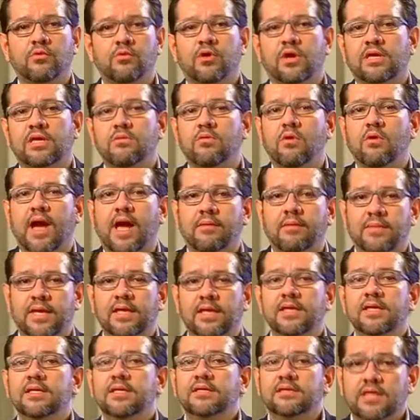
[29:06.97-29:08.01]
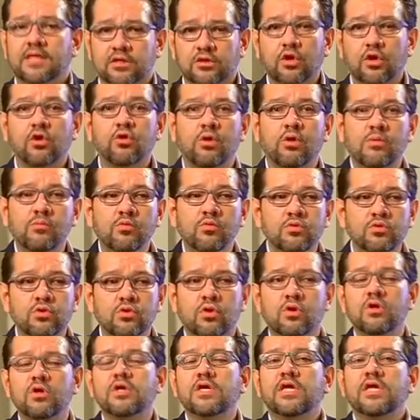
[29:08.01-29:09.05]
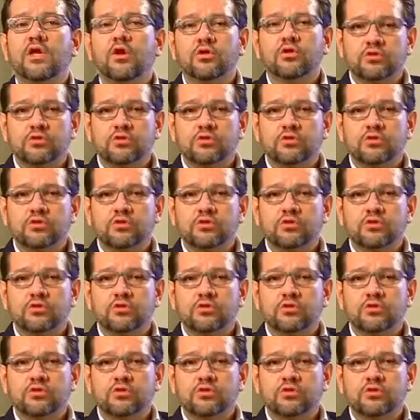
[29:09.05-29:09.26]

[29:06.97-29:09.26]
We are painfully aware of the